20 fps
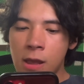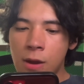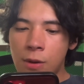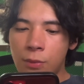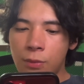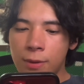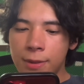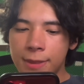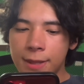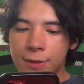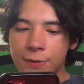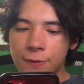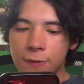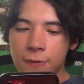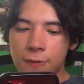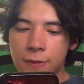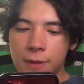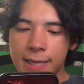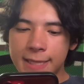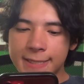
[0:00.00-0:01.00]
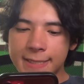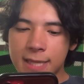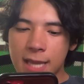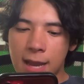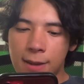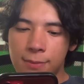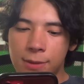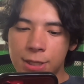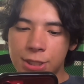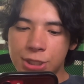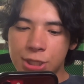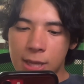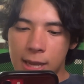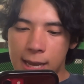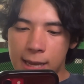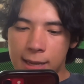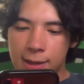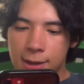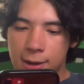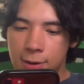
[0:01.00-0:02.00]
when the newly established
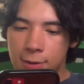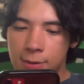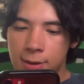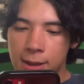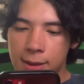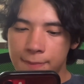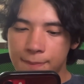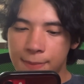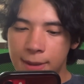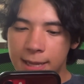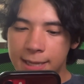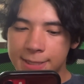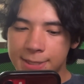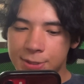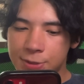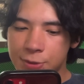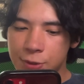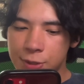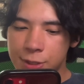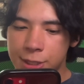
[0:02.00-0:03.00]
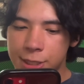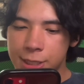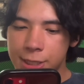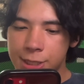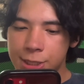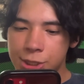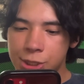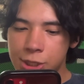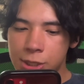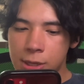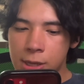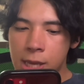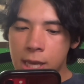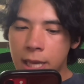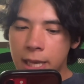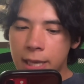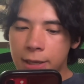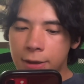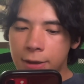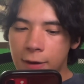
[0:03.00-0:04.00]
Ankara-based Turkish
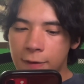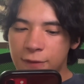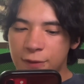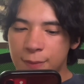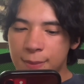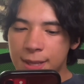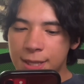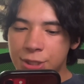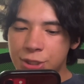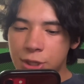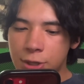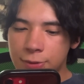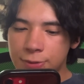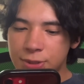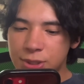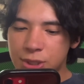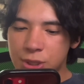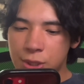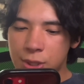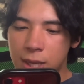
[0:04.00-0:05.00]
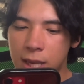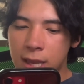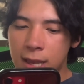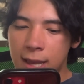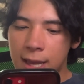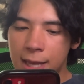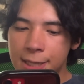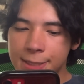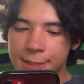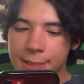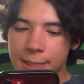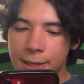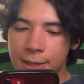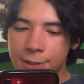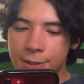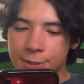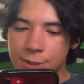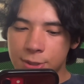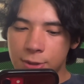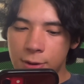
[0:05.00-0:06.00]
government chose Turkey as
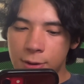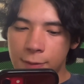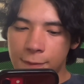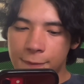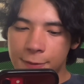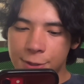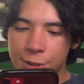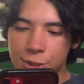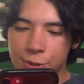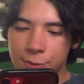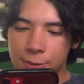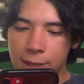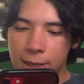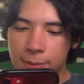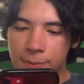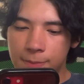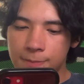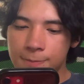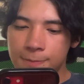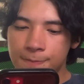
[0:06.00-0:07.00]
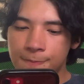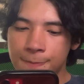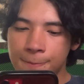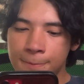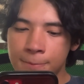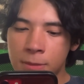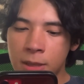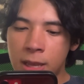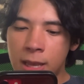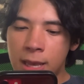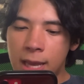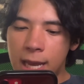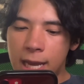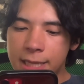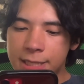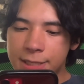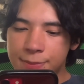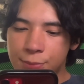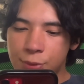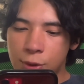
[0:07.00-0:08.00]
the sole official name.
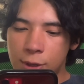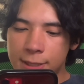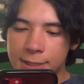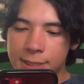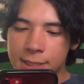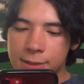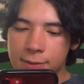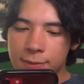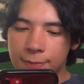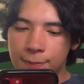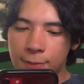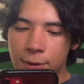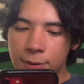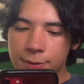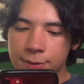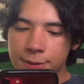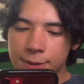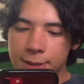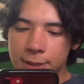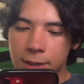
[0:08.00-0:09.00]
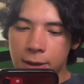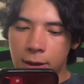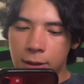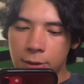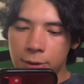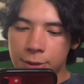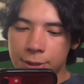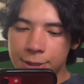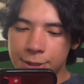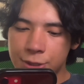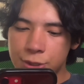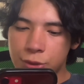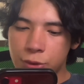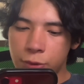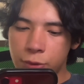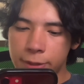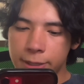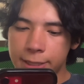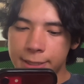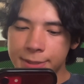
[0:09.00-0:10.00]
At present, most scholar
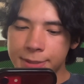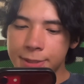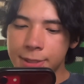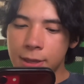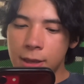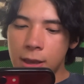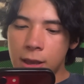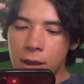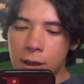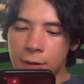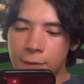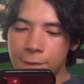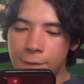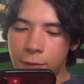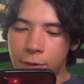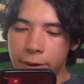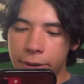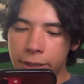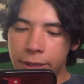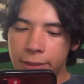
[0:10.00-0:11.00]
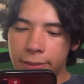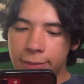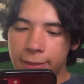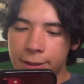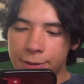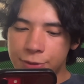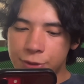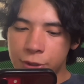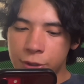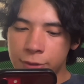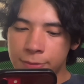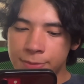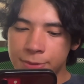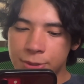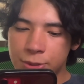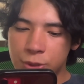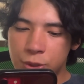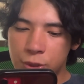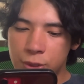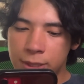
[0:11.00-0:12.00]
historians avoid the
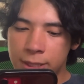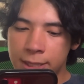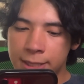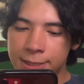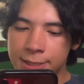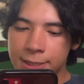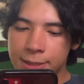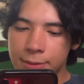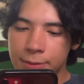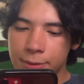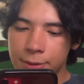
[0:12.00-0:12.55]
terms Turks,